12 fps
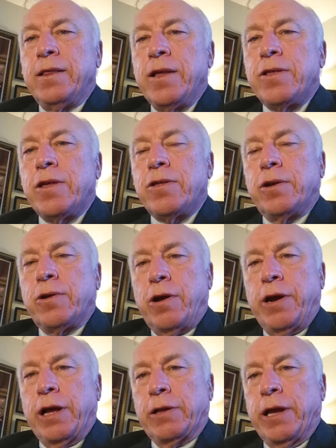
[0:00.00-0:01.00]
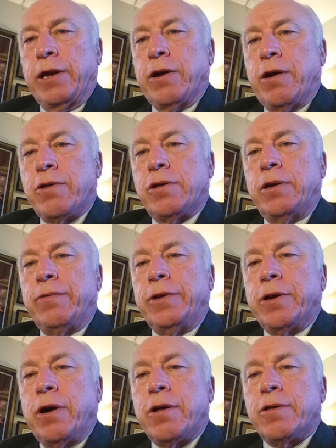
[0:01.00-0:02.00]
This is Attorney Clay Dawson of the
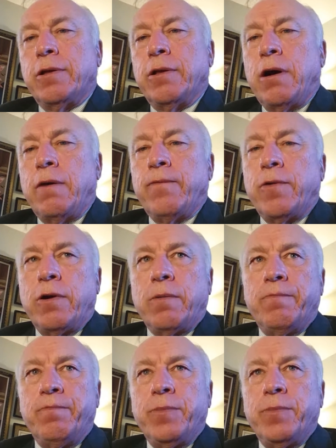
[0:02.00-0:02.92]
Dawson Law Firm.